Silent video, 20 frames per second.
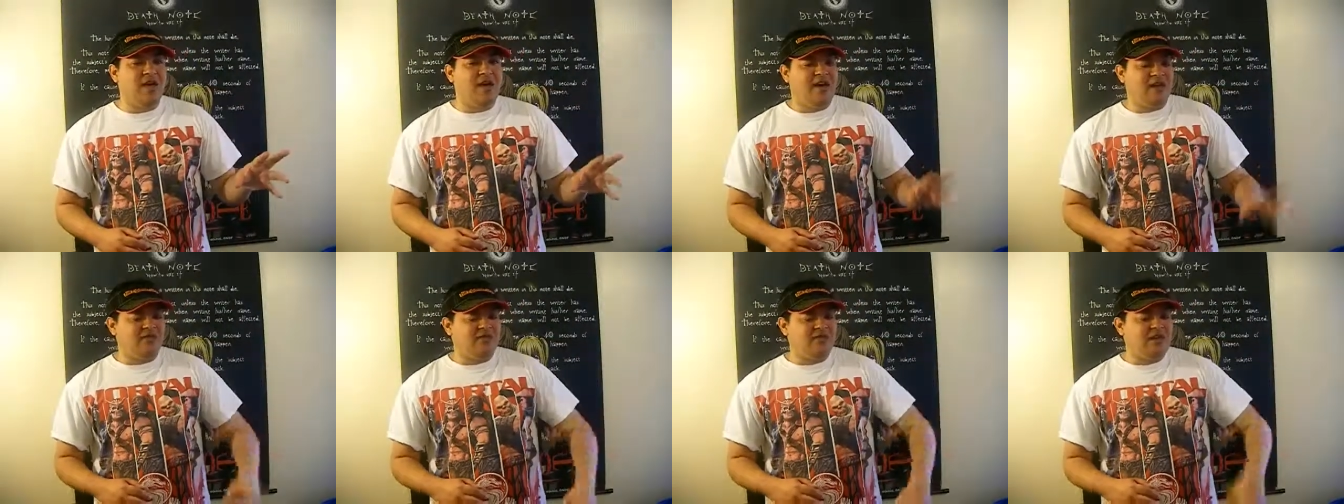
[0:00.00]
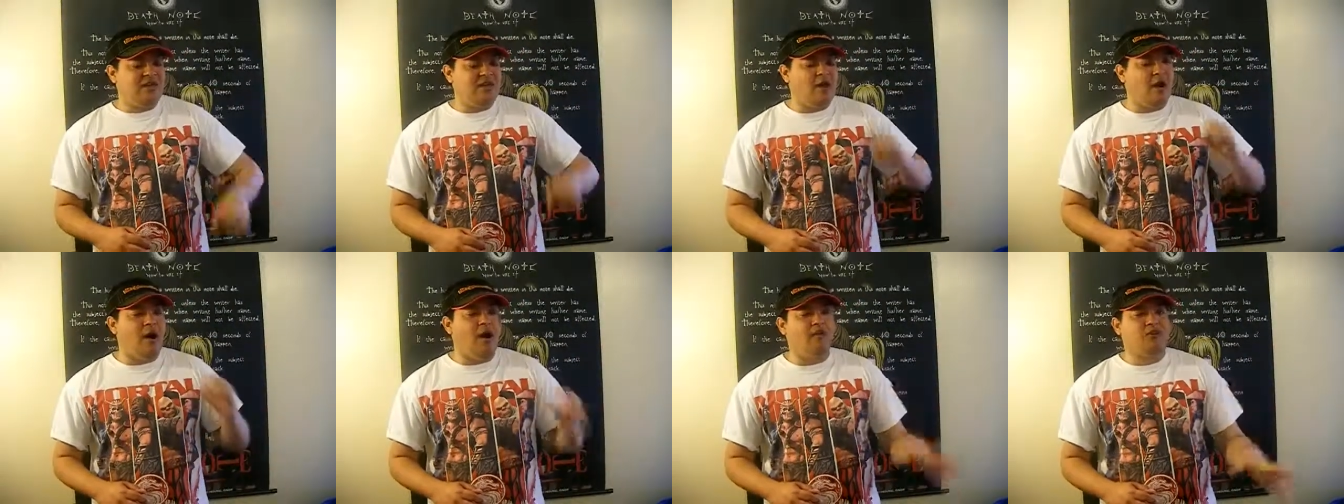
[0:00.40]
as
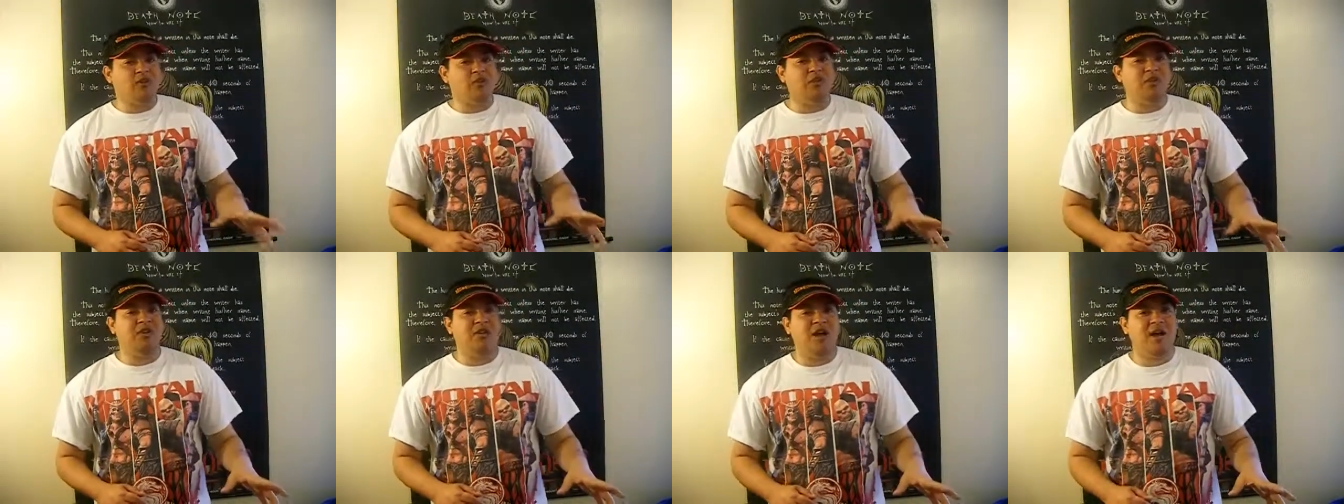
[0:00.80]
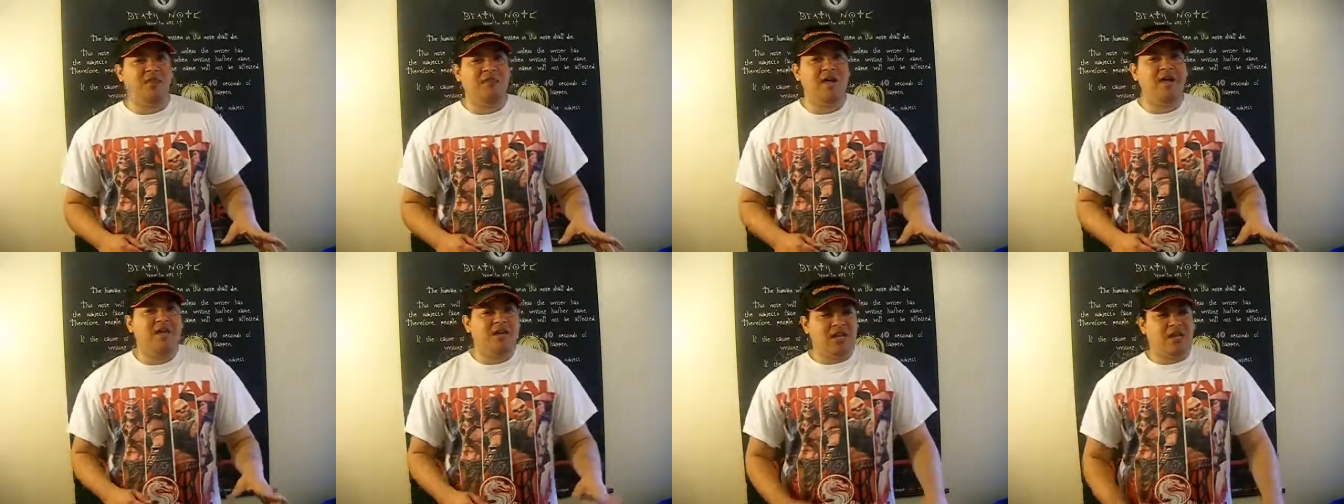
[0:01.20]
being awesome
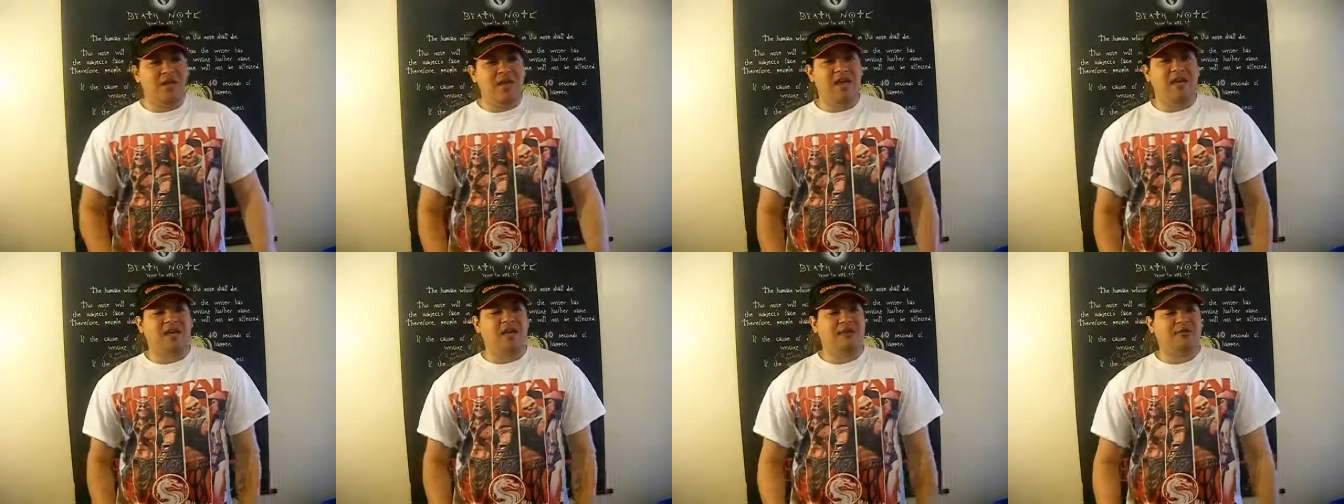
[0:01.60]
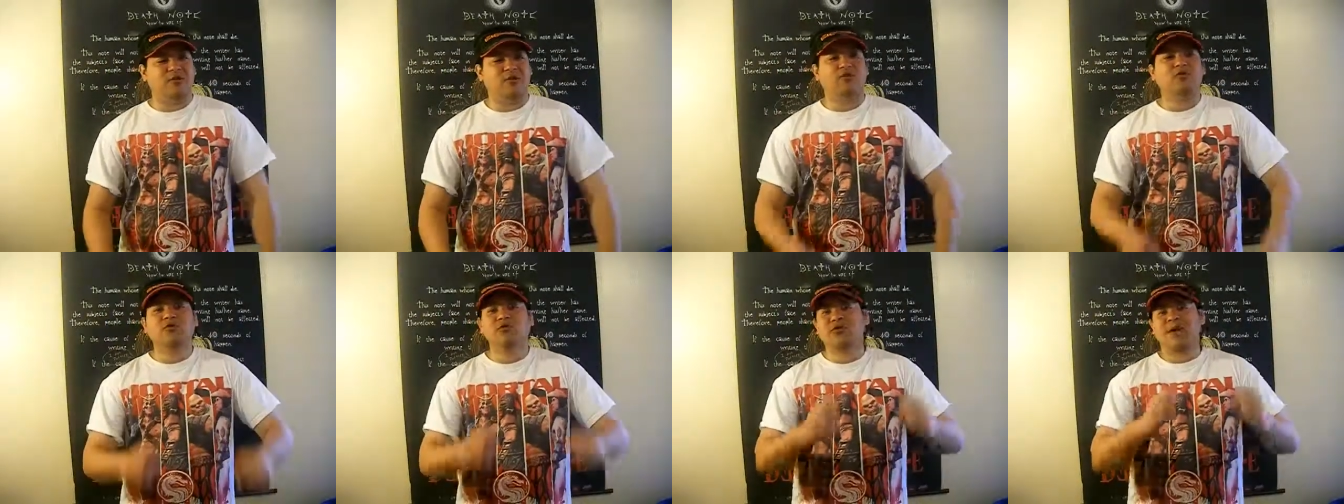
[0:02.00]
enough to make it like
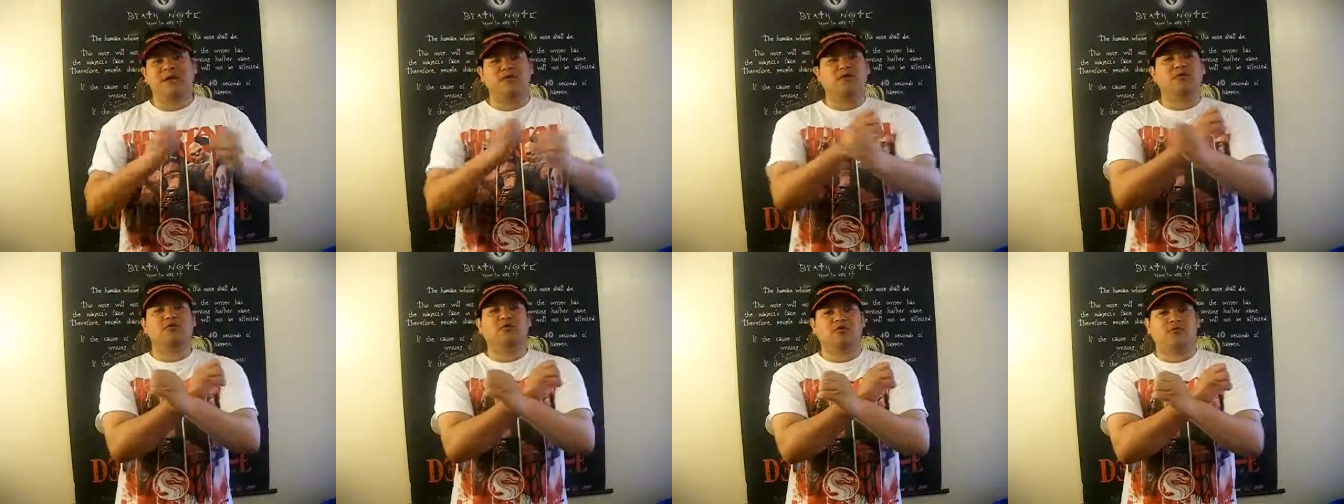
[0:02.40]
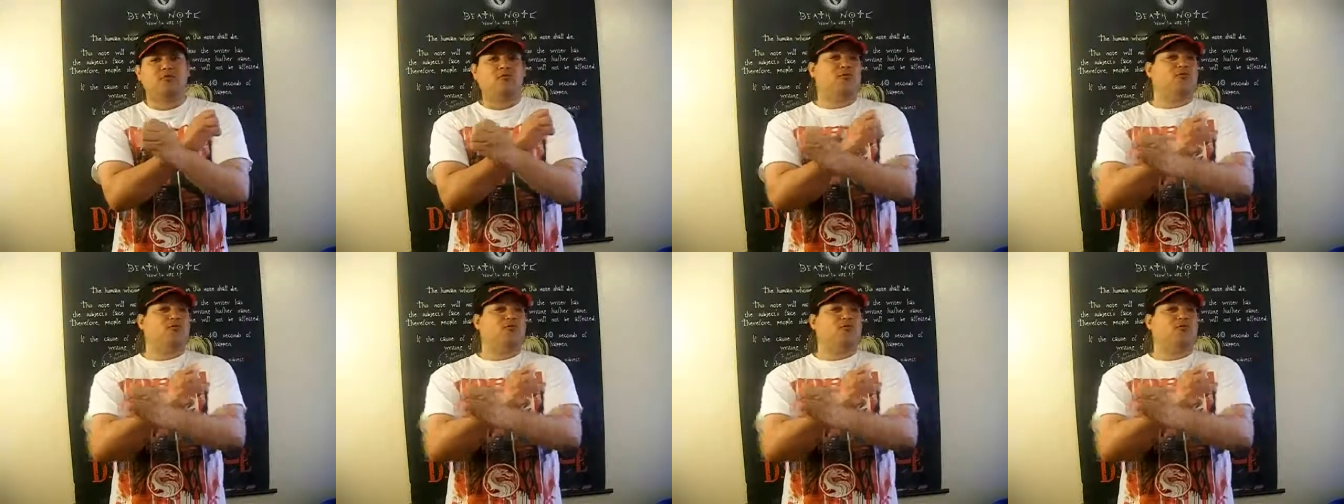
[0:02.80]
those like those